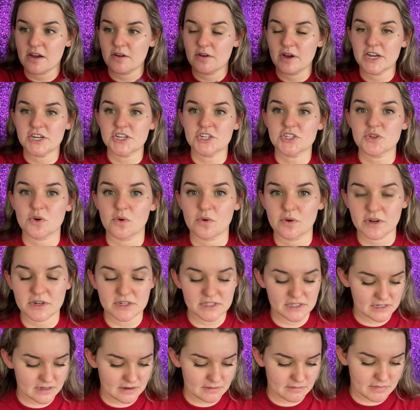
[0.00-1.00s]
I just ordered
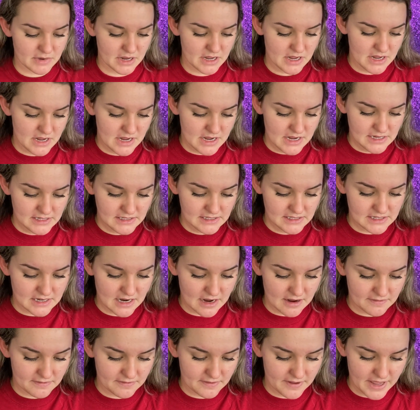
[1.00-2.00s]
some
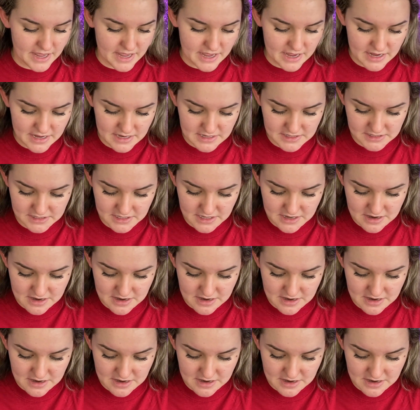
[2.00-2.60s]
stuff and